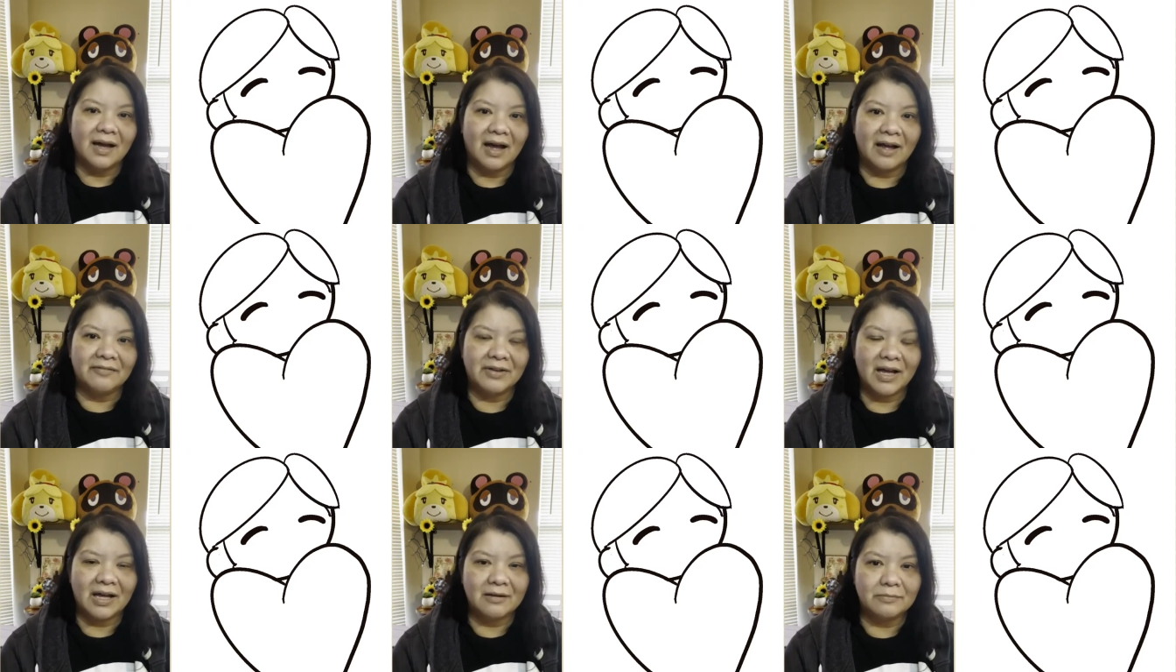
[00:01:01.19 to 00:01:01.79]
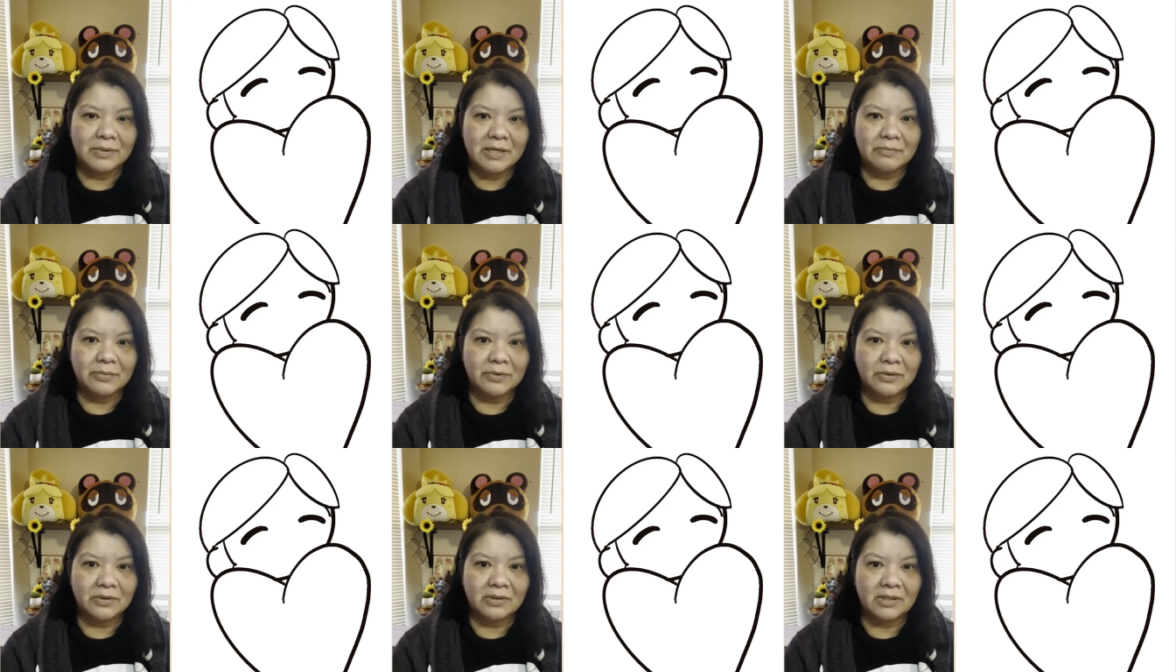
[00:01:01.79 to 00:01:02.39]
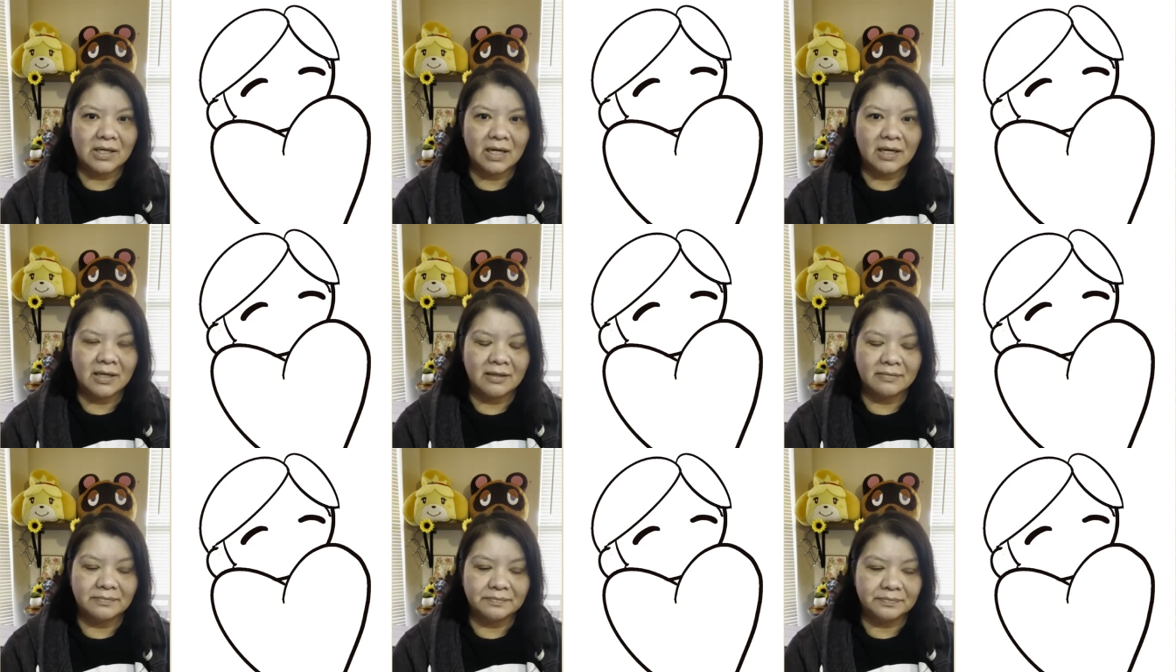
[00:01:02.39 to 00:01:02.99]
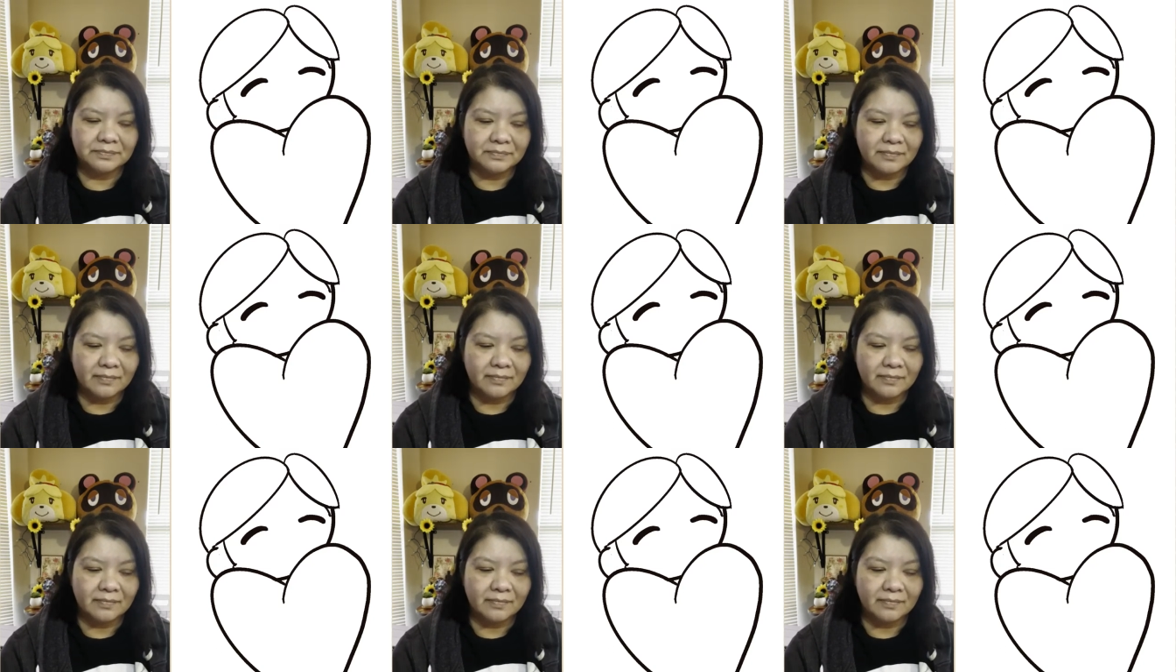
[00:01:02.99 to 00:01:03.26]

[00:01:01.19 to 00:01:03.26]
I've had people um,